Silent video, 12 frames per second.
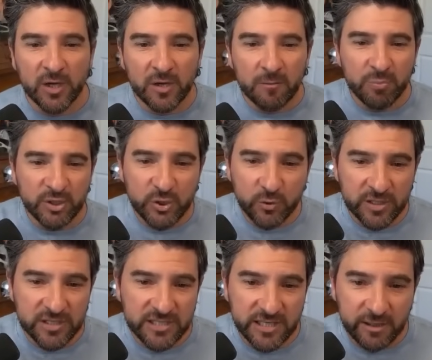But you can
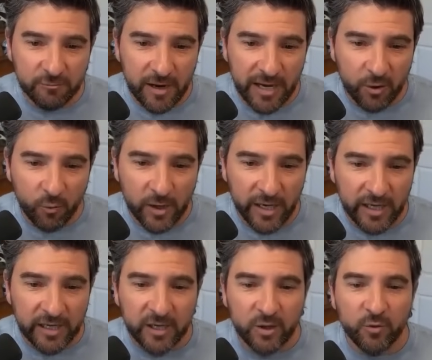see right
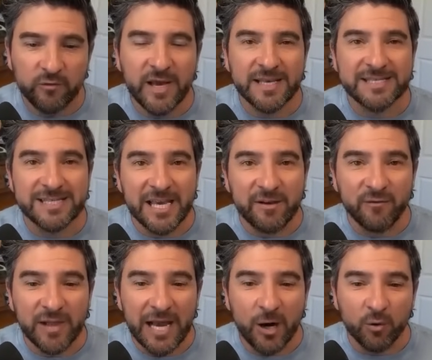away, we've got Zay
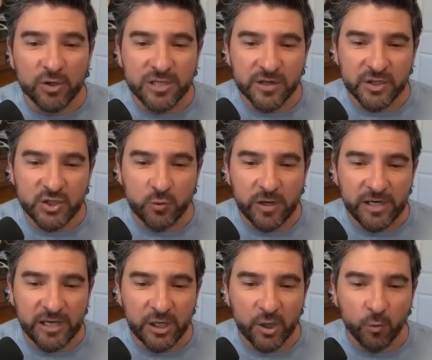Flowers on the screen
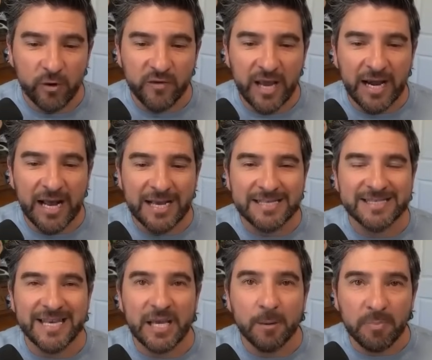here. We've got
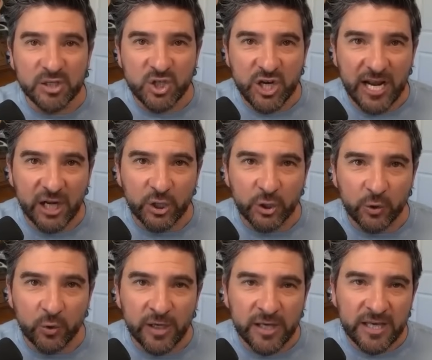Isaiah
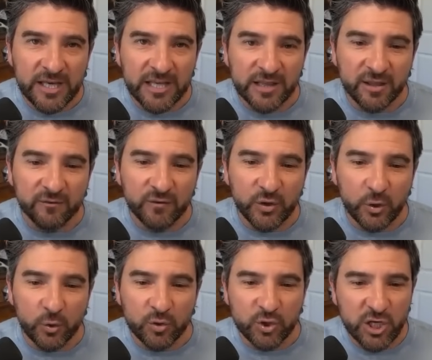Pacheco in the
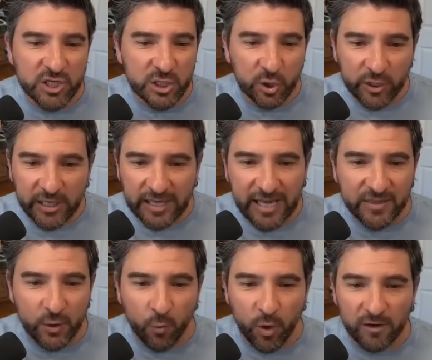view, just looking at
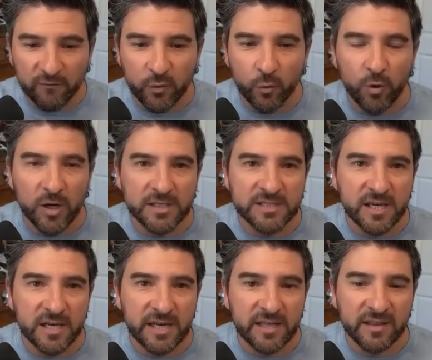the 1-for-1s
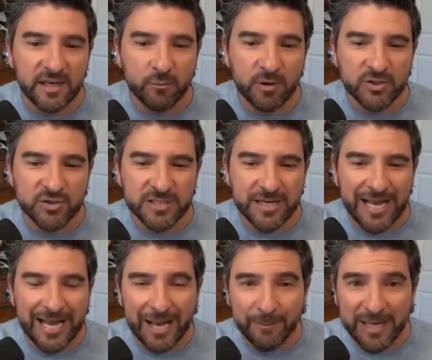on Anthony Richardson.
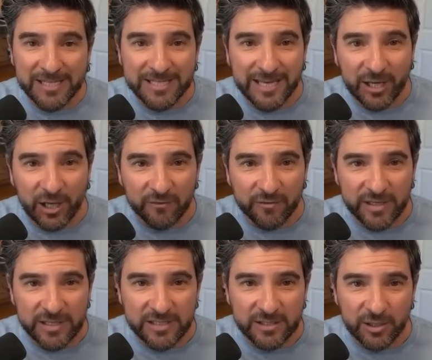I'm not saying all of
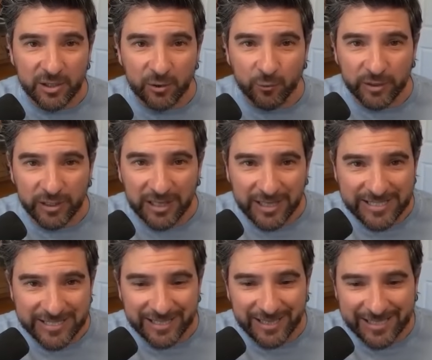these are
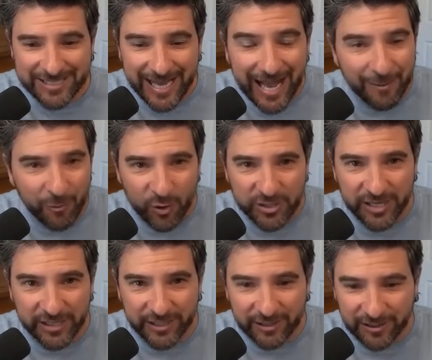realistic. Like Sky Moore's
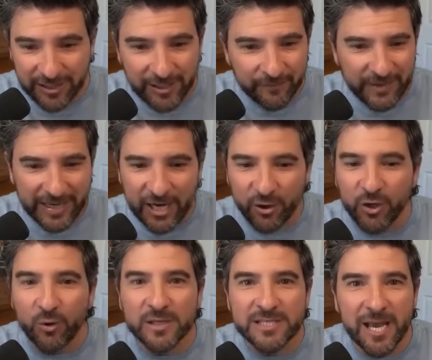on here. Like, I don't know
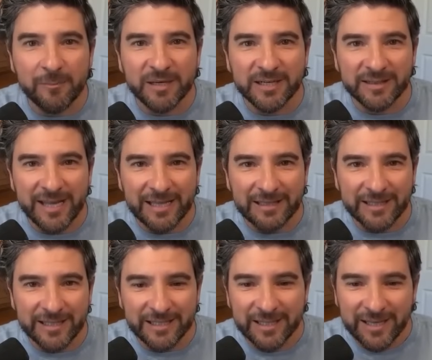what's happening in that
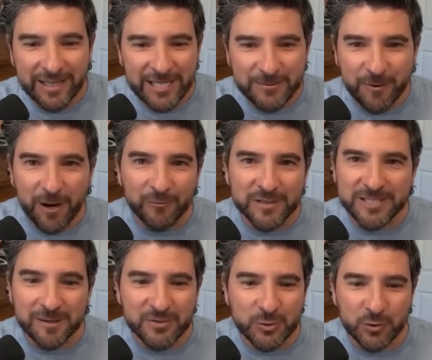league. That's probably
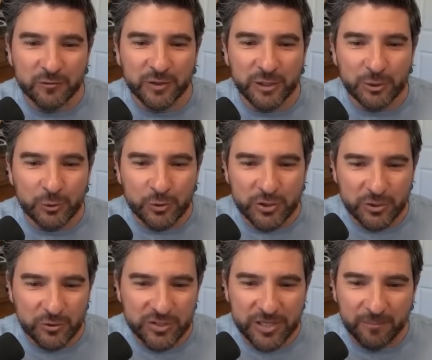some sort of collusion
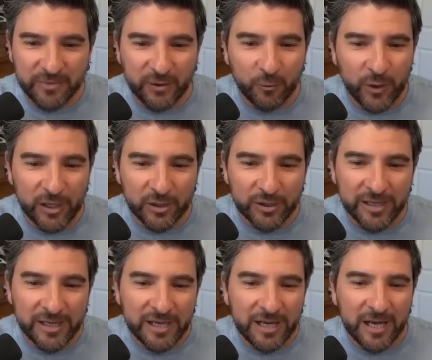or something weird.
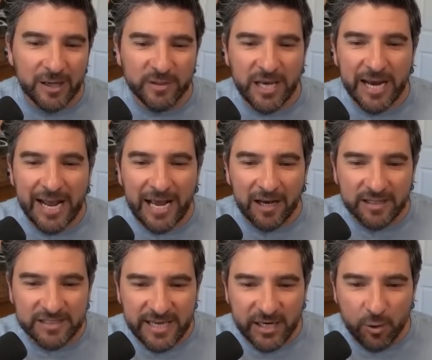You got
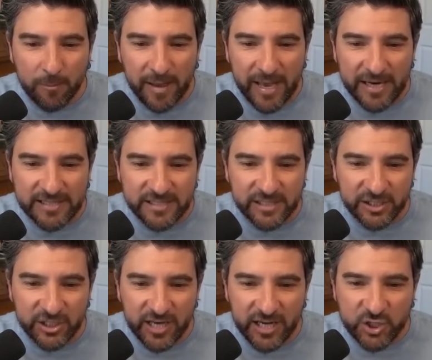Alexander Madison.
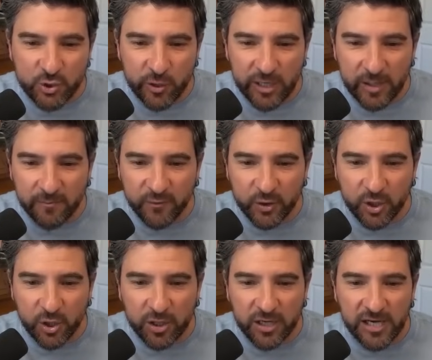You got a straight up for
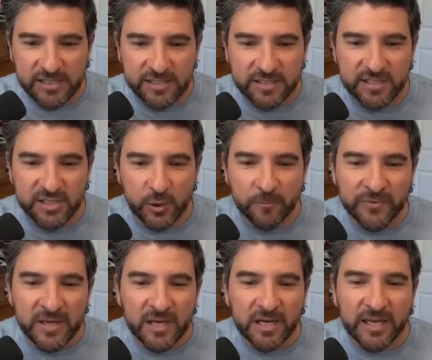Kirk Cousins. So
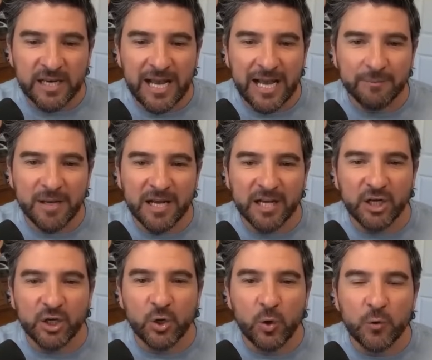again, I'm not going to
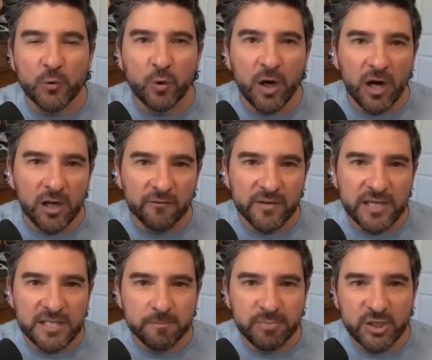go through all of
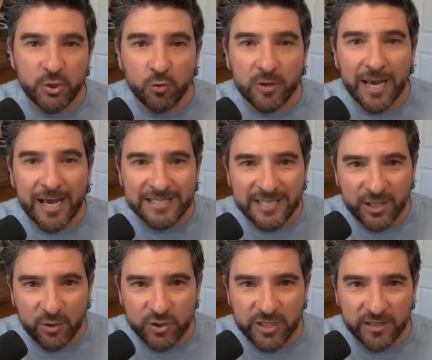these, but you guys can
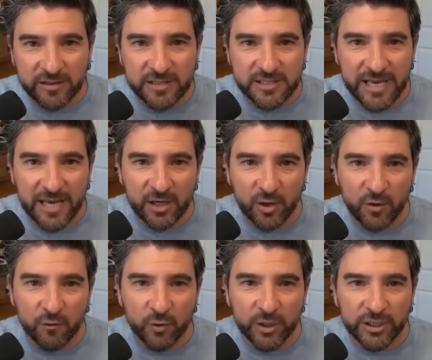go check this out
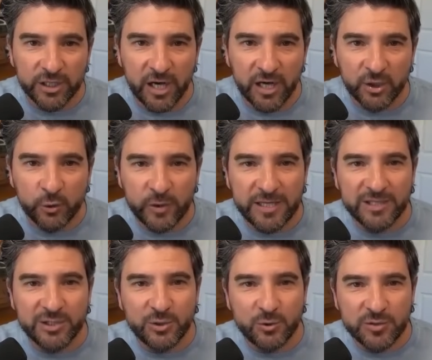over at Yahoo
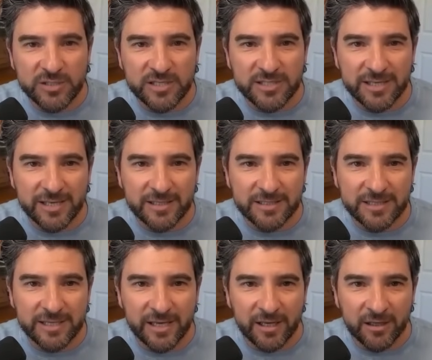and use this
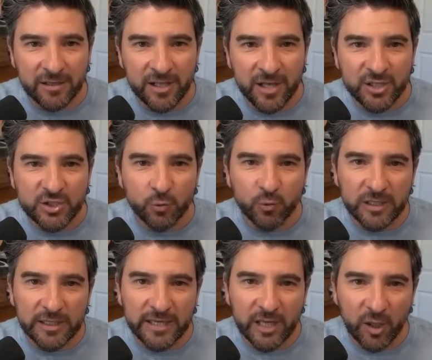intel to
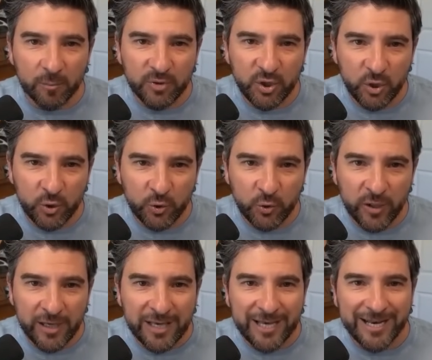really help you.
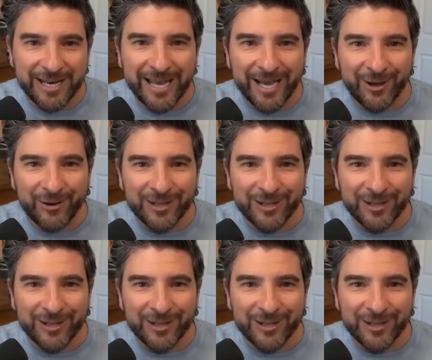And now